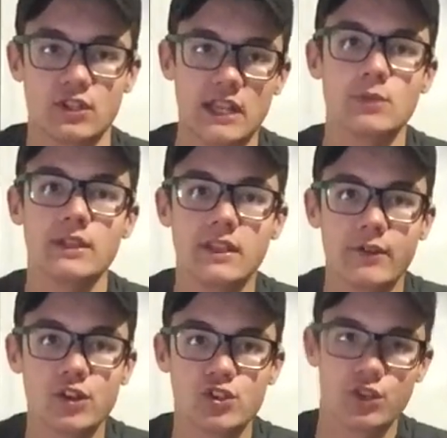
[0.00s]
So that's what the
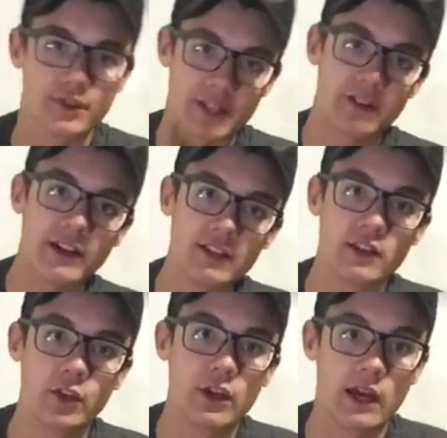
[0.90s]
Avengers are doing. They're getting
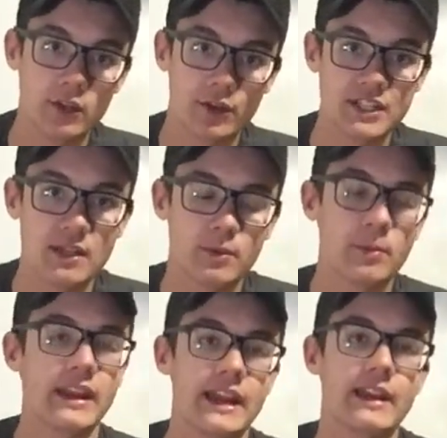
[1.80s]
the Loki's scepter back